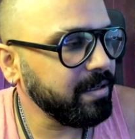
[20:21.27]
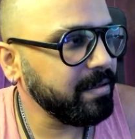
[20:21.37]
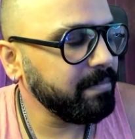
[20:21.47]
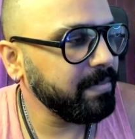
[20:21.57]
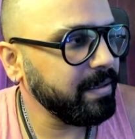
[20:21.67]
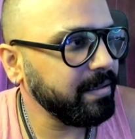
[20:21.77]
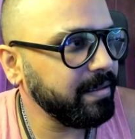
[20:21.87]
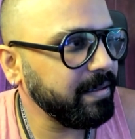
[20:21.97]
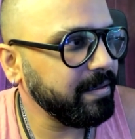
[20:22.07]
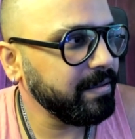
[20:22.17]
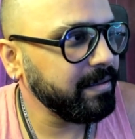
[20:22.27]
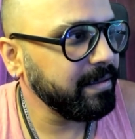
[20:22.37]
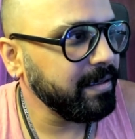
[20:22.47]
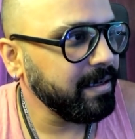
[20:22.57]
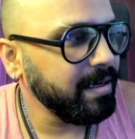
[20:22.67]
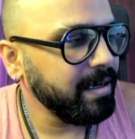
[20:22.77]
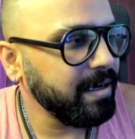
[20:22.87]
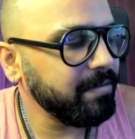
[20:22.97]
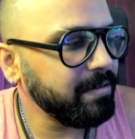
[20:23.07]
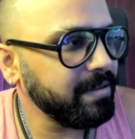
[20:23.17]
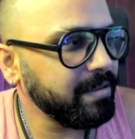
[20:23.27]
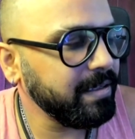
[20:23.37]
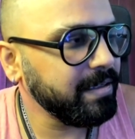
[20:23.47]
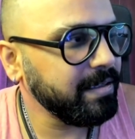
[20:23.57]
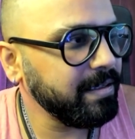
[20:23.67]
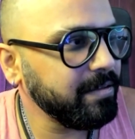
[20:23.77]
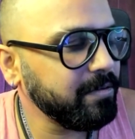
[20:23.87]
up, and then I was just listening